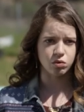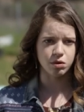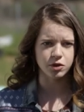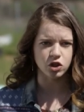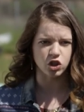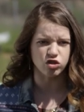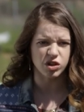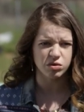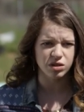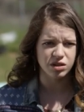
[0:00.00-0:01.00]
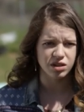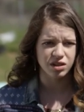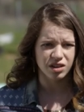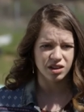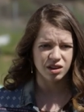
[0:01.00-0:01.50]
rumors are true?
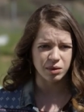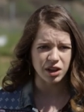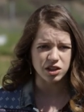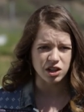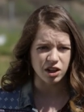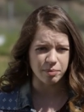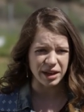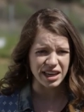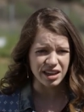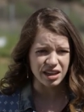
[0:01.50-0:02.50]
We lost all our money?